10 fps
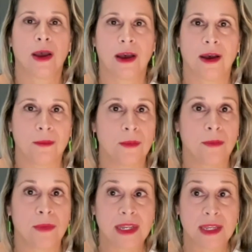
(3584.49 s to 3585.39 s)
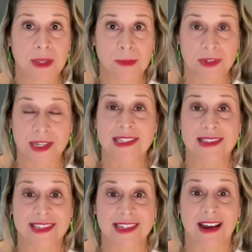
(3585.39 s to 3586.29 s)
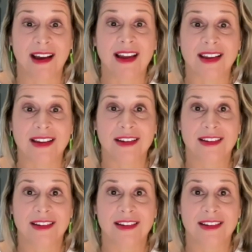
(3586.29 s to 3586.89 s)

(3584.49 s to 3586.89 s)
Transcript: Um, many people, dozens die,